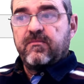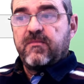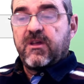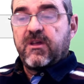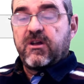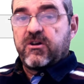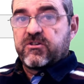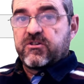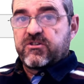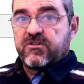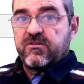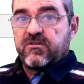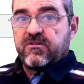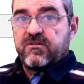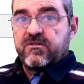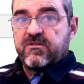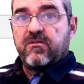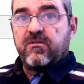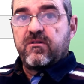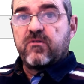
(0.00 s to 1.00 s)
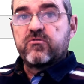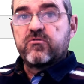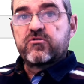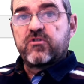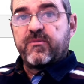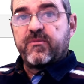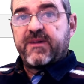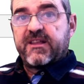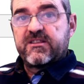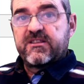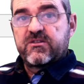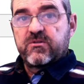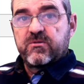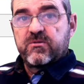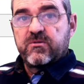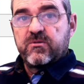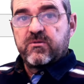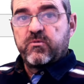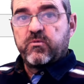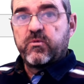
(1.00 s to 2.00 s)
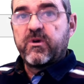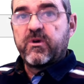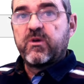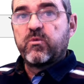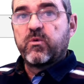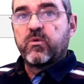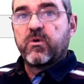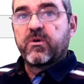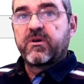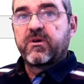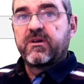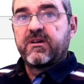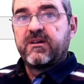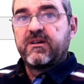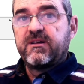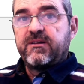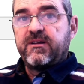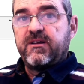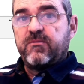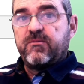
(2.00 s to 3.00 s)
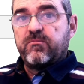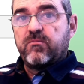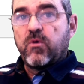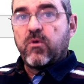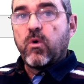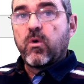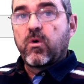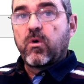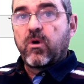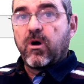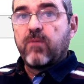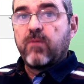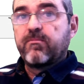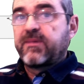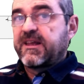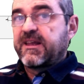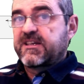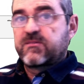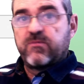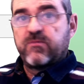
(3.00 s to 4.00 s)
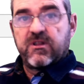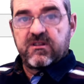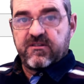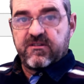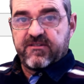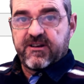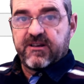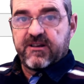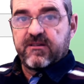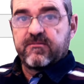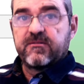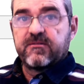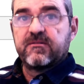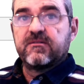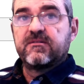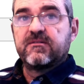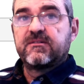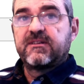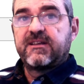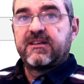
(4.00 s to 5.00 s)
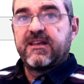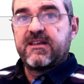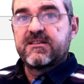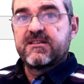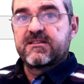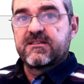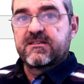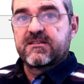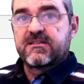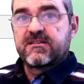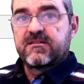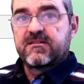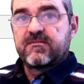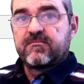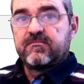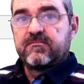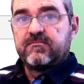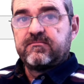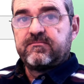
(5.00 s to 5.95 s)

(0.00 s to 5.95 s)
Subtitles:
because those commands will work in more complex multivariable cases.